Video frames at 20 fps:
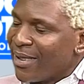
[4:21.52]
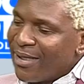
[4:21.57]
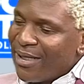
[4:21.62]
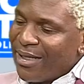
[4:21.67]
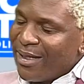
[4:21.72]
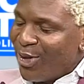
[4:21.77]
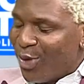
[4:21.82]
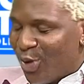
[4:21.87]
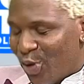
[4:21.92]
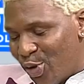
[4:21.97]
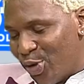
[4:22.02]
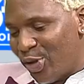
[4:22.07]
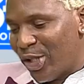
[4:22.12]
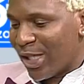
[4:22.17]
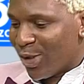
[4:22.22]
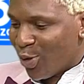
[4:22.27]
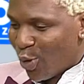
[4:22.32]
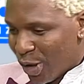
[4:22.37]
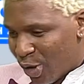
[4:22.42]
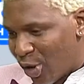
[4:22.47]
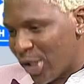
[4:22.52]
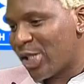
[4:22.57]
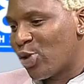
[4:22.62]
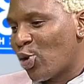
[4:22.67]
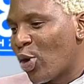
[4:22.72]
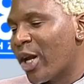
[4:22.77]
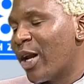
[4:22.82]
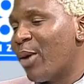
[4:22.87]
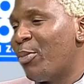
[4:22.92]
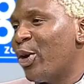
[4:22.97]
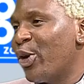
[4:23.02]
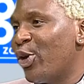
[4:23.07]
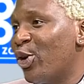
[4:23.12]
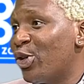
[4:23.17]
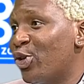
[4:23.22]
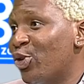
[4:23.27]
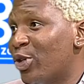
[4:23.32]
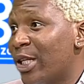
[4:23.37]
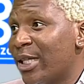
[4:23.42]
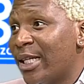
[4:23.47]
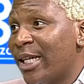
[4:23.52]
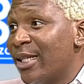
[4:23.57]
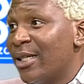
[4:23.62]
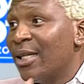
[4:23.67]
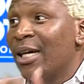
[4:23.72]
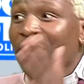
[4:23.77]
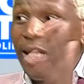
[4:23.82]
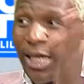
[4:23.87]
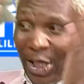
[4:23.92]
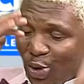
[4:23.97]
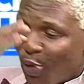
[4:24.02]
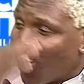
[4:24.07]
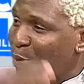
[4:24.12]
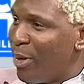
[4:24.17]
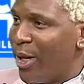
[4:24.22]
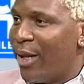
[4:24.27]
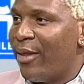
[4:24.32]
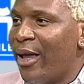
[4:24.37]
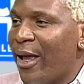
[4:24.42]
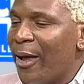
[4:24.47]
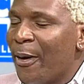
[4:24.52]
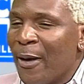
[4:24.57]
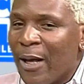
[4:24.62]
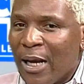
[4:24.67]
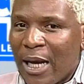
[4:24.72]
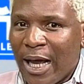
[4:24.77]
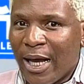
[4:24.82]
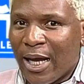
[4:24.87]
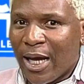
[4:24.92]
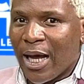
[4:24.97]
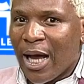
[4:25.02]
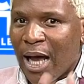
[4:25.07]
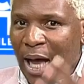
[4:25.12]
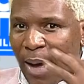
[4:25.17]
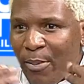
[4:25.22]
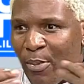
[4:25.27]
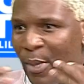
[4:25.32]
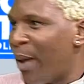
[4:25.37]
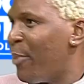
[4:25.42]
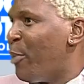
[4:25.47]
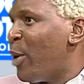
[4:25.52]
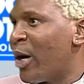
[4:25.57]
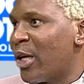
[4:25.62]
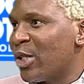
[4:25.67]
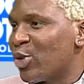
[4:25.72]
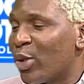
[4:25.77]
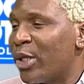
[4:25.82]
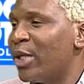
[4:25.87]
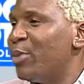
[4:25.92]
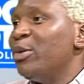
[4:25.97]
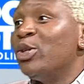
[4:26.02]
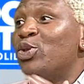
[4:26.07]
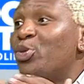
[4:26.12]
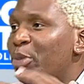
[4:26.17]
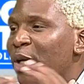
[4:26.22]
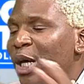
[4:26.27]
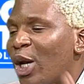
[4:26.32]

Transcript: You were just talking about your daughter, then it took me there. Like, my parents wanted me to be a